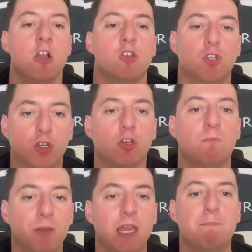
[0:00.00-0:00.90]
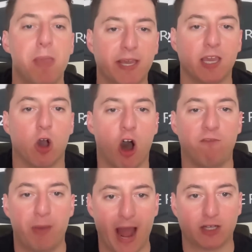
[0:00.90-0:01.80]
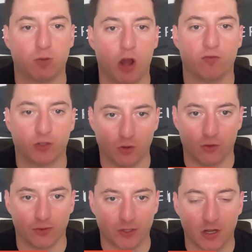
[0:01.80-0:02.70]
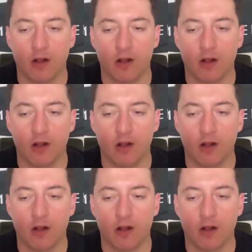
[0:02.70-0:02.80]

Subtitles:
should be picking off Pac-12 schools.